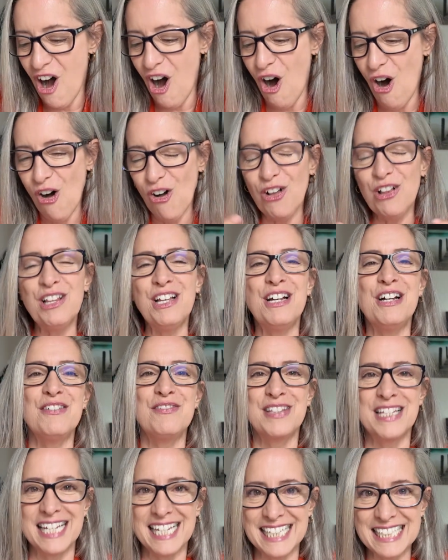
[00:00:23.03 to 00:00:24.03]
all
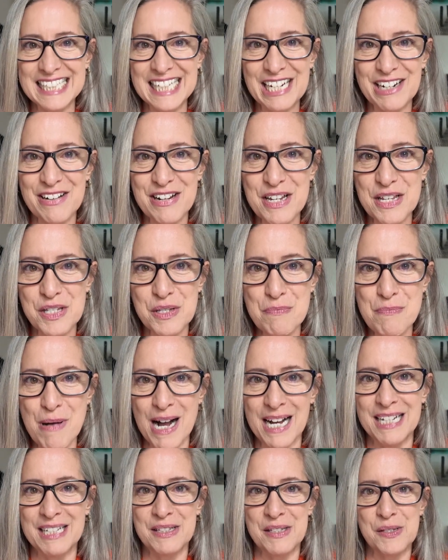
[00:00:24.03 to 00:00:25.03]
of the hilarious
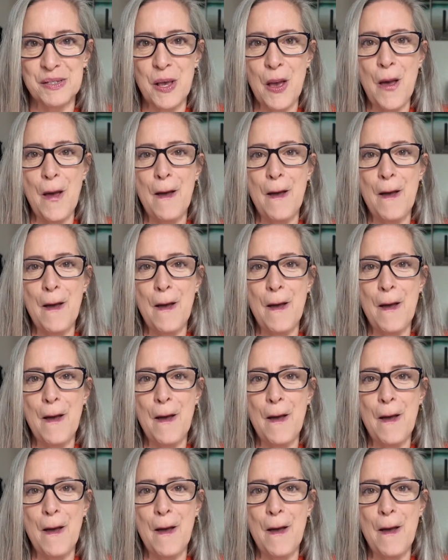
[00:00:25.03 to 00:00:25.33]
puns,